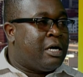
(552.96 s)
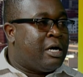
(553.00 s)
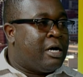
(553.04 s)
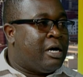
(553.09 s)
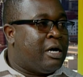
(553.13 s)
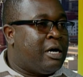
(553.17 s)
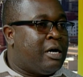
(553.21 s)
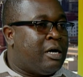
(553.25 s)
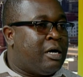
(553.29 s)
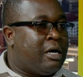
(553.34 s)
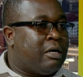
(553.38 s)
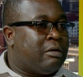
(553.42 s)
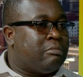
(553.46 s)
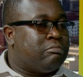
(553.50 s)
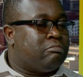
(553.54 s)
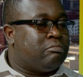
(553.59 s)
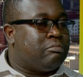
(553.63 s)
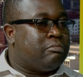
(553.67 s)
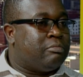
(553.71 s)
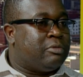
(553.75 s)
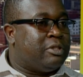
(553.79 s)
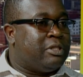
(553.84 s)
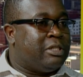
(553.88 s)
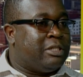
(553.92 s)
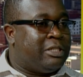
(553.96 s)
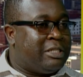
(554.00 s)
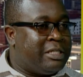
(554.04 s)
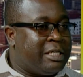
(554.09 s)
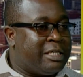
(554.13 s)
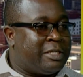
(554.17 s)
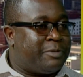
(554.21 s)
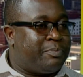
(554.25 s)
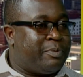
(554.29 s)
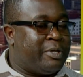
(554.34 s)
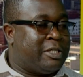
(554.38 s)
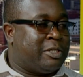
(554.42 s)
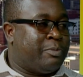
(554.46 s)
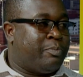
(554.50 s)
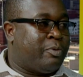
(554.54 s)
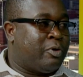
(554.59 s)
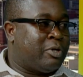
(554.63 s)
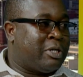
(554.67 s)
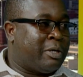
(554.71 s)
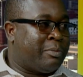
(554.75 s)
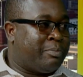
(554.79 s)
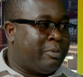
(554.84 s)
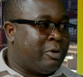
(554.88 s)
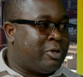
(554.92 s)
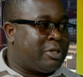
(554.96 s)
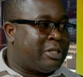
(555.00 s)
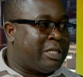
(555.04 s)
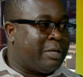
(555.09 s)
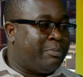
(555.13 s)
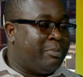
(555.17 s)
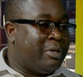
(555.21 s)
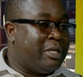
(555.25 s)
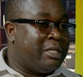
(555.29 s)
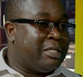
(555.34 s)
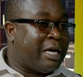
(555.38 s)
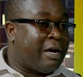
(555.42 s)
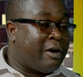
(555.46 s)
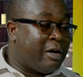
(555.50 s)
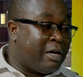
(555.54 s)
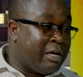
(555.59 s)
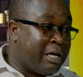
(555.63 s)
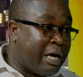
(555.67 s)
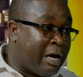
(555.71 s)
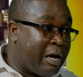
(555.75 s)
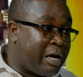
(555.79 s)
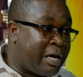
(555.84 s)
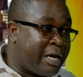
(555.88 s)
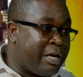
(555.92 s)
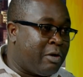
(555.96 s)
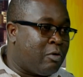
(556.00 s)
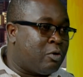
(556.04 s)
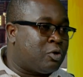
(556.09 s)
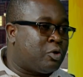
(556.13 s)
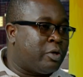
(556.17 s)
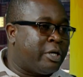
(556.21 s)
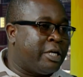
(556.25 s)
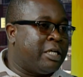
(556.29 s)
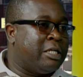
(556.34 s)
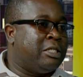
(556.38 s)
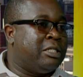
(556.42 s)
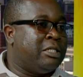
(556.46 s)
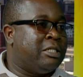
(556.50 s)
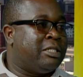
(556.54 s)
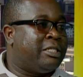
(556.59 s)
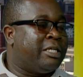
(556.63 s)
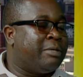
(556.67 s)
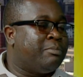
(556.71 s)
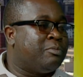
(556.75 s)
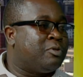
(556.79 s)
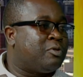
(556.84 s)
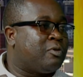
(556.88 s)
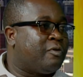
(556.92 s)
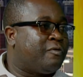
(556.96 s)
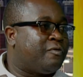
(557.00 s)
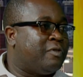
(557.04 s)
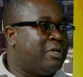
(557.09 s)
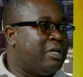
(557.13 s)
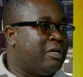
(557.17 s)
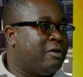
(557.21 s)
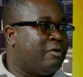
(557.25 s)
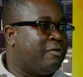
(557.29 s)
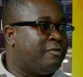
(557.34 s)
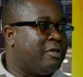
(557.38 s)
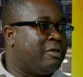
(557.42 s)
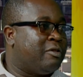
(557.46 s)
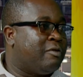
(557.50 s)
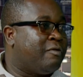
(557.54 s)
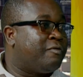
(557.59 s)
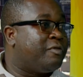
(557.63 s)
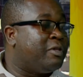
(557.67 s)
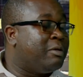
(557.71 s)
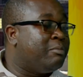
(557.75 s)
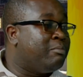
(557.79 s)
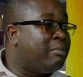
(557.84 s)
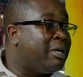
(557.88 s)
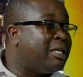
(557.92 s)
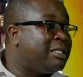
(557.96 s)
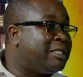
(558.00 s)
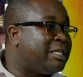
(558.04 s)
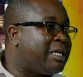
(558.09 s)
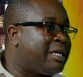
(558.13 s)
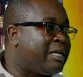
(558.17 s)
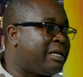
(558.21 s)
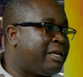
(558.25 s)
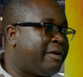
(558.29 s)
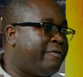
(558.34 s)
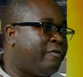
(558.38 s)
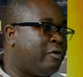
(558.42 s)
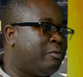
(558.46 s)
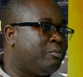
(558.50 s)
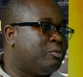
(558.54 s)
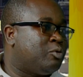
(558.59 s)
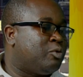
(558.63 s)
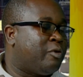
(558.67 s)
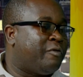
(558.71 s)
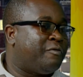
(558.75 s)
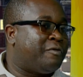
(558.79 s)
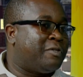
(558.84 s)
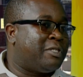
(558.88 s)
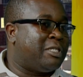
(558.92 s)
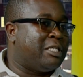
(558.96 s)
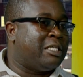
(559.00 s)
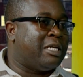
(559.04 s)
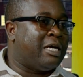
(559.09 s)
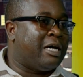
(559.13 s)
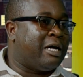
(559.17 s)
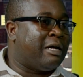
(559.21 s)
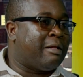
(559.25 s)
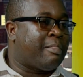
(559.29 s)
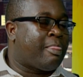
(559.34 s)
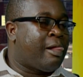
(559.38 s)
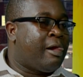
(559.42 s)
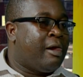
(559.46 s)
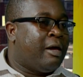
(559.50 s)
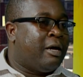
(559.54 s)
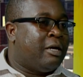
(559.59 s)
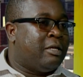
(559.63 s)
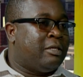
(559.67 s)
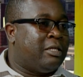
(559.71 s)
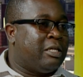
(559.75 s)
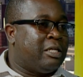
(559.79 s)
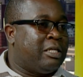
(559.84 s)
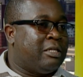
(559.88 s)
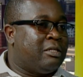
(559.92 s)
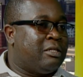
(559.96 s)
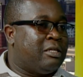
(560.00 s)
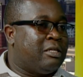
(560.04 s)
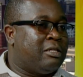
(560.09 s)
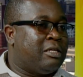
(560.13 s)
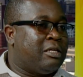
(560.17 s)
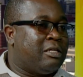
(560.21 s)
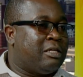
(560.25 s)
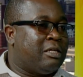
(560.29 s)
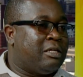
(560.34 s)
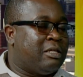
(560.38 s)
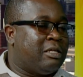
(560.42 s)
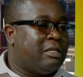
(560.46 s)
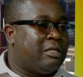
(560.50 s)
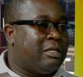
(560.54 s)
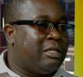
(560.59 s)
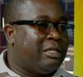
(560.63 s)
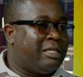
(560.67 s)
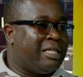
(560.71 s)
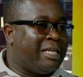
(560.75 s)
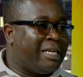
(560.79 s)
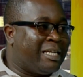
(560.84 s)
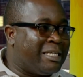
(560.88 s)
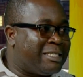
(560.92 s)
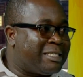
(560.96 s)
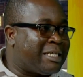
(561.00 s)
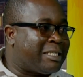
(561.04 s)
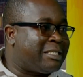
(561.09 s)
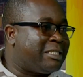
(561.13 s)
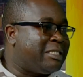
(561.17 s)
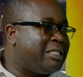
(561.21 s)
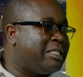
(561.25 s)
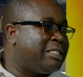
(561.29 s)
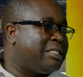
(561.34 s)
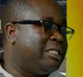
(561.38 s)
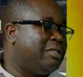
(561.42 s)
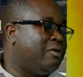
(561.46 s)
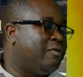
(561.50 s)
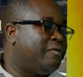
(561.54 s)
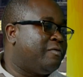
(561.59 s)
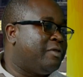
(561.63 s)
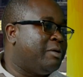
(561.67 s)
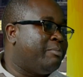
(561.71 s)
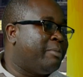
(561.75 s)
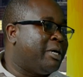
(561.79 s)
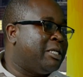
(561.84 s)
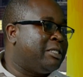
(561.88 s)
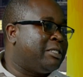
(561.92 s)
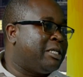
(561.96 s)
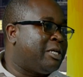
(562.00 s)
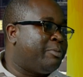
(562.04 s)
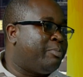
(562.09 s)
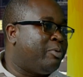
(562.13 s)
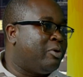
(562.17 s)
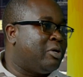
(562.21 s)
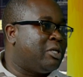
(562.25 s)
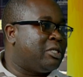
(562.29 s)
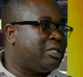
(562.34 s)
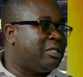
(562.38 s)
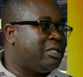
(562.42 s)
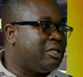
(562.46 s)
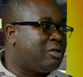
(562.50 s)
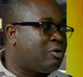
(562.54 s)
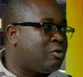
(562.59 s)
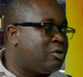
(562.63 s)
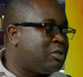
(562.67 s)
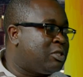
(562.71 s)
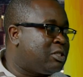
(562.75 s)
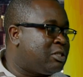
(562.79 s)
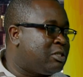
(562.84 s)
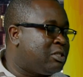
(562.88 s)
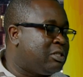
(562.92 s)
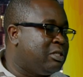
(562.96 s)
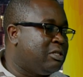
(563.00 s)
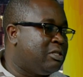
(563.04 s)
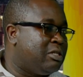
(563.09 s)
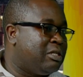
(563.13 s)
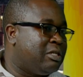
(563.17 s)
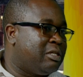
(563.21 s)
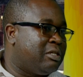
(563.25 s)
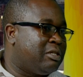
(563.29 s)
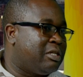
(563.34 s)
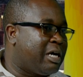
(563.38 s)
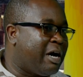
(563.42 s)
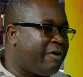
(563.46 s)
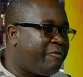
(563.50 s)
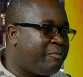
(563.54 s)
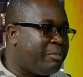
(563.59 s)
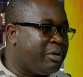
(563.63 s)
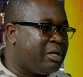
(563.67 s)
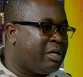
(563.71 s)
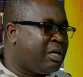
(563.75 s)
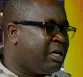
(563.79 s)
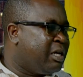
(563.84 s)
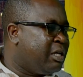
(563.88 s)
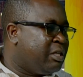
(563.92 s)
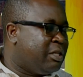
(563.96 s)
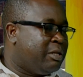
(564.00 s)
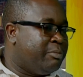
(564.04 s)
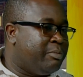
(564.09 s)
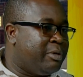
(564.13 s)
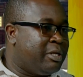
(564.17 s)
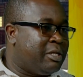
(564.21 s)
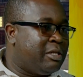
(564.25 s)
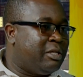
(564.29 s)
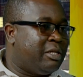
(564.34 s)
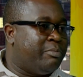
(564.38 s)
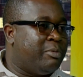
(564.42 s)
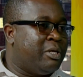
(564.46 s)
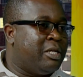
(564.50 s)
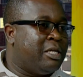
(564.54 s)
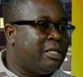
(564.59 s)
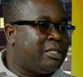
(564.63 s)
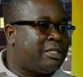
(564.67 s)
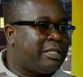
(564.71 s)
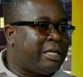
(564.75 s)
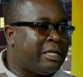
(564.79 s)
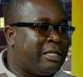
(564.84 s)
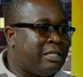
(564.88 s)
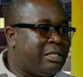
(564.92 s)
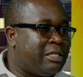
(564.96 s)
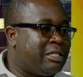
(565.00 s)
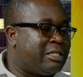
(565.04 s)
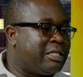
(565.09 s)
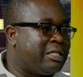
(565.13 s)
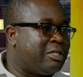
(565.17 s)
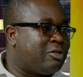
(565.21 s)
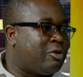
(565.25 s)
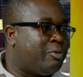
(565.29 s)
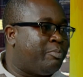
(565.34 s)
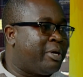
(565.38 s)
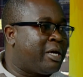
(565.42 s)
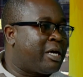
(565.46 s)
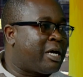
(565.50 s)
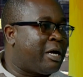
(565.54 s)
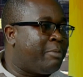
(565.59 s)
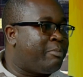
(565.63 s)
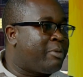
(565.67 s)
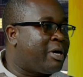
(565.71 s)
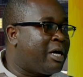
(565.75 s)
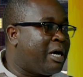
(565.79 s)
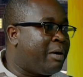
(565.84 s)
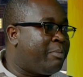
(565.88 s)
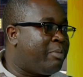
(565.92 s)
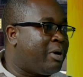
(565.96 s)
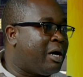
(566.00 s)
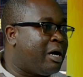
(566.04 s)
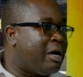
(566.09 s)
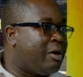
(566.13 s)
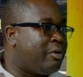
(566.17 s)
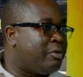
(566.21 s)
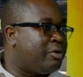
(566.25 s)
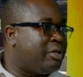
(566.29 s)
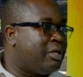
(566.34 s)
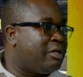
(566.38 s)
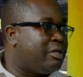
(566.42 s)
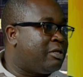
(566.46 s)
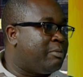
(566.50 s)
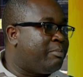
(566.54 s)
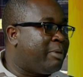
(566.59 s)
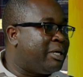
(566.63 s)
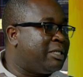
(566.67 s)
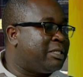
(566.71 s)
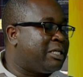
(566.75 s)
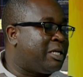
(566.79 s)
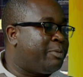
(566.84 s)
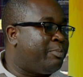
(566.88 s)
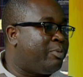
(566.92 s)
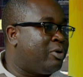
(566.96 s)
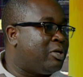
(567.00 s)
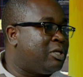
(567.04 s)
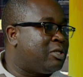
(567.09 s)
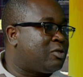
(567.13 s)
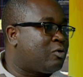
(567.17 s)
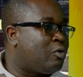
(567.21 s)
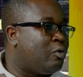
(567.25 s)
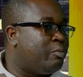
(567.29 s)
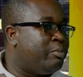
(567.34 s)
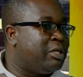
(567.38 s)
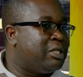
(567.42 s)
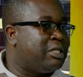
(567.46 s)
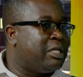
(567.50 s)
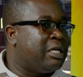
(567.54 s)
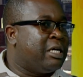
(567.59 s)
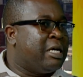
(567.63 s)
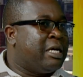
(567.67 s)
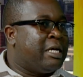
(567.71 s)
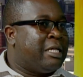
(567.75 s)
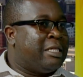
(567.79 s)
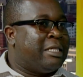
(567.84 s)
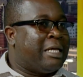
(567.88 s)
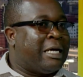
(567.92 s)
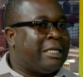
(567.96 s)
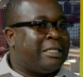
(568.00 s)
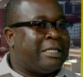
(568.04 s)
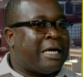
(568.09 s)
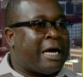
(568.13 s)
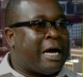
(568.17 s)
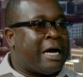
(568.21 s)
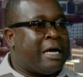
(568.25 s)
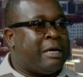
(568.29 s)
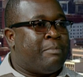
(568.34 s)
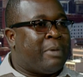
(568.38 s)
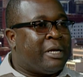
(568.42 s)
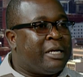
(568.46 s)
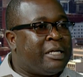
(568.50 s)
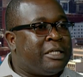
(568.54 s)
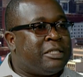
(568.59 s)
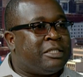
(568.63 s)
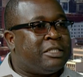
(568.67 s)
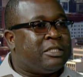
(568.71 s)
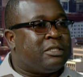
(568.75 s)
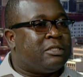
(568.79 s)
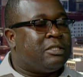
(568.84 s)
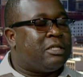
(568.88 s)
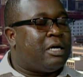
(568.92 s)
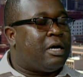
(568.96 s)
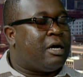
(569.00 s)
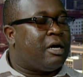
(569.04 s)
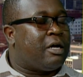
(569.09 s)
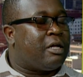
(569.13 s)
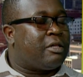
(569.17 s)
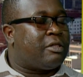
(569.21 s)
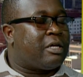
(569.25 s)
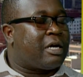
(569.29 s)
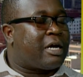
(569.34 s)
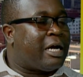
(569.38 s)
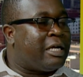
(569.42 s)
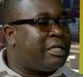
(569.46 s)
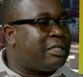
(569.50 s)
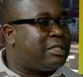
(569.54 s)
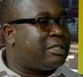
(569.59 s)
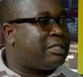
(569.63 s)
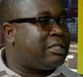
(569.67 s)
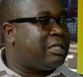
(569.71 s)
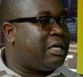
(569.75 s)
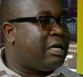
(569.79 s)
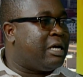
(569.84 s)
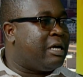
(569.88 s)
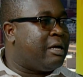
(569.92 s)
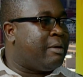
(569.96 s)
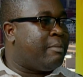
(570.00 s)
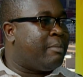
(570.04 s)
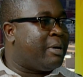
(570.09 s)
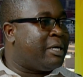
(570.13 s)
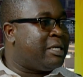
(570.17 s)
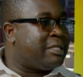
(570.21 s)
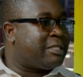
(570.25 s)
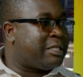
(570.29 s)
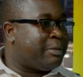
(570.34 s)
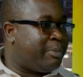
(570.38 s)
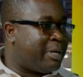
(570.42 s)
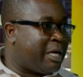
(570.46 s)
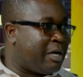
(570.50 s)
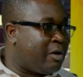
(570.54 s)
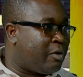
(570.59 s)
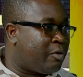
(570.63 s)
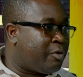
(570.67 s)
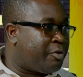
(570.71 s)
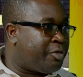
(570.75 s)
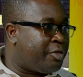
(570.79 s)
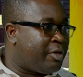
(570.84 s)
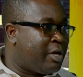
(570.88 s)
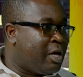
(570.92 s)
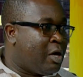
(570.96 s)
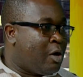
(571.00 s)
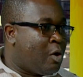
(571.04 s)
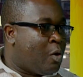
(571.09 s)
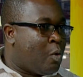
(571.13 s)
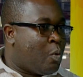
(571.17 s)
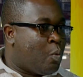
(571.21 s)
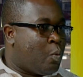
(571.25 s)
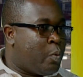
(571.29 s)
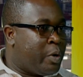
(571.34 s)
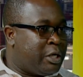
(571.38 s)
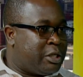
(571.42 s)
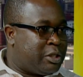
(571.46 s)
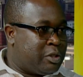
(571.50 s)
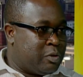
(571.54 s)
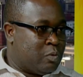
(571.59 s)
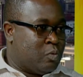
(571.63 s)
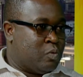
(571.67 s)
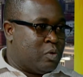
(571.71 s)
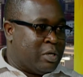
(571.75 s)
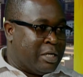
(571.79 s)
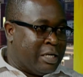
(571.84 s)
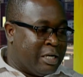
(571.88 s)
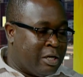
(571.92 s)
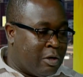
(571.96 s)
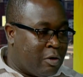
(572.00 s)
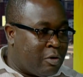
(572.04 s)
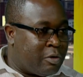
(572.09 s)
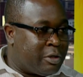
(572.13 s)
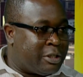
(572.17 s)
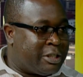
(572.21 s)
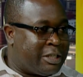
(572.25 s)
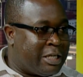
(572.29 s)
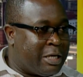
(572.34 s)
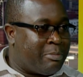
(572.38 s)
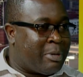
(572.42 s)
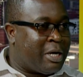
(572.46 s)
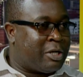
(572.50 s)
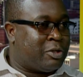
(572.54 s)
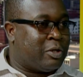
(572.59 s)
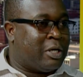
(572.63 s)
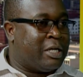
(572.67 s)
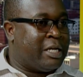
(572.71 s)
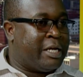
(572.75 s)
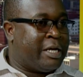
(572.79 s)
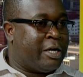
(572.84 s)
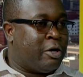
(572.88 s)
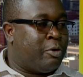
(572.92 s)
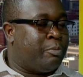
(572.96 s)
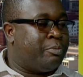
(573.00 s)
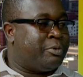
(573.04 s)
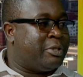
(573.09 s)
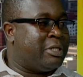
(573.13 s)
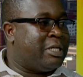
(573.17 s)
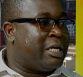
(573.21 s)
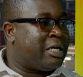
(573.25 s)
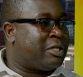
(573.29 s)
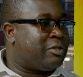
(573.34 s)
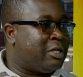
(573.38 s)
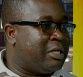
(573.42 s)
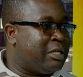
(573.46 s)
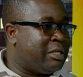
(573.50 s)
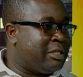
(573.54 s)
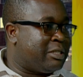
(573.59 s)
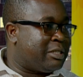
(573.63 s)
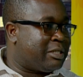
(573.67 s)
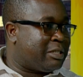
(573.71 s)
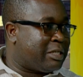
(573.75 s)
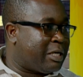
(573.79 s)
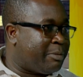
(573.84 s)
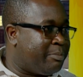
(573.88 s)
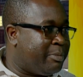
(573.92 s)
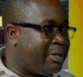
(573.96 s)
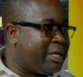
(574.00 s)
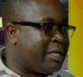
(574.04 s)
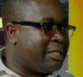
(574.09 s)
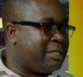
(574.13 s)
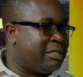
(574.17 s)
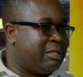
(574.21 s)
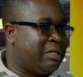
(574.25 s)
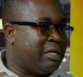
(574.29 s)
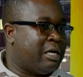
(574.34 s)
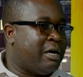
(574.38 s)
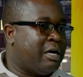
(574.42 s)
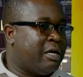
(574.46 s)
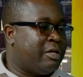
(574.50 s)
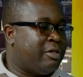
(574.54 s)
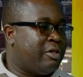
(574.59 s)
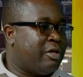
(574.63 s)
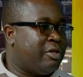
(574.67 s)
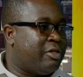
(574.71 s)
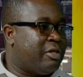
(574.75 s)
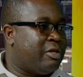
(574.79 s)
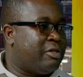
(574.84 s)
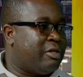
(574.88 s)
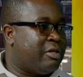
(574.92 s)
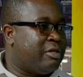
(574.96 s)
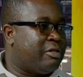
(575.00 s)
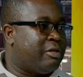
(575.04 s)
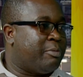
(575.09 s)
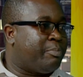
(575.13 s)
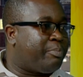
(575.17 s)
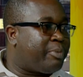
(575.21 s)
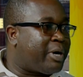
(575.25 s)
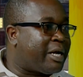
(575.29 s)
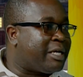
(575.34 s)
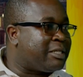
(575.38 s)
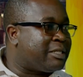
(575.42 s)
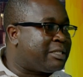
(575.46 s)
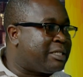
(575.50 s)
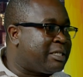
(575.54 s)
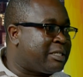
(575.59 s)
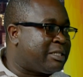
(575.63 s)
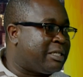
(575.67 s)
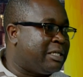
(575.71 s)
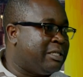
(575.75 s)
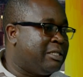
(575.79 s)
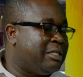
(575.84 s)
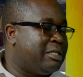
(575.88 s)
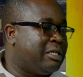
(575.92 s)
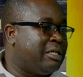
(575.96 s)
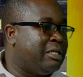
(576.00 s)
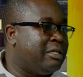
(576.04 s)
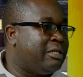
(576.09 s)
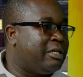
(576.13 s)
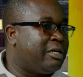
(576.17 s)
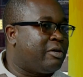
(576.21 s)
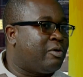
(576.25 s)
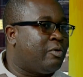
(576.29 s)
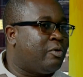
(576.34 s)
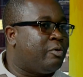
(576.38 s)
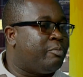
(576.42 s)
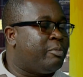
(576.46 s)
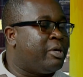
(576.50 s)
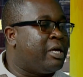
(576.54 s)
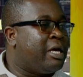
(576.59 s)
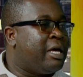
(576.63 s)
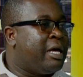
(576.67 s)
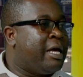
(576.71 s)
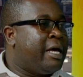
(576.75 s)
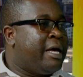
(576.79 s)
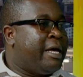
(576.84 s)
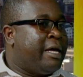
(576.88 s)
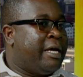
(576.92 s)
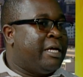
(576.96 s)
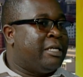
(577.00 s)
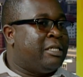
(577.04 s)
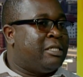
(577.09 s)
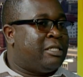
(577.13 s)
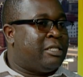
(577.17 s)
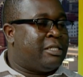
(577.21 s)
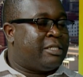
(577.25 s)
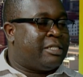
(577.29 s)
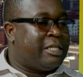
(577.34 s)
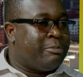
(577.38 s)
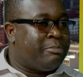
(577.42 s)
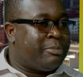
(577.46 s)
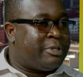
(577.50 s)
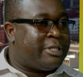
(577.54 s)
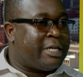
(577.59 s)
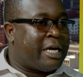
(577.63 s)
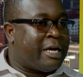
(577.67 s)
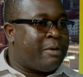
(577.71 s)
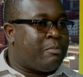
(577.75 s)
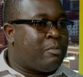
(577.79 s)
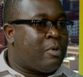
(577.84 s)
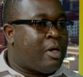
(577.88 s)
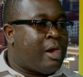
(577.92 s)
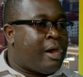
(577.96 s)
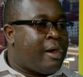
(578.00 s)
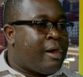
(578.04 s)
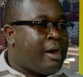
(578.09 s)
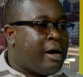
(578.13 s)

the TSP has brought about stability. I can also add in terms of the monetary reforms. We have seen the resuscitation of the monetary policy. The government, the minister and the central bank coming up with the monetary policy committee that are managing the country's money supply growth, which in long term actually helps in actually stabilizing the price sector in the economy. At the same time,